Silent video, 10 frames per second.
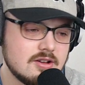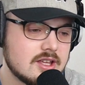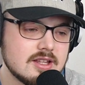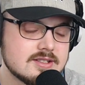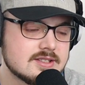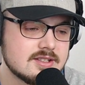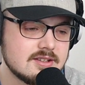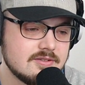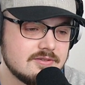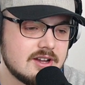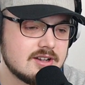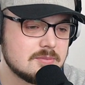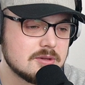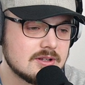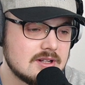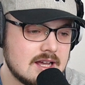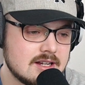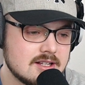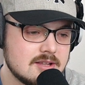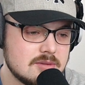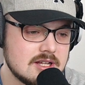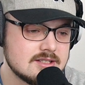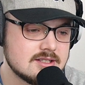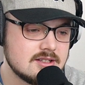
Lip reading: this is a very typical line that he plays.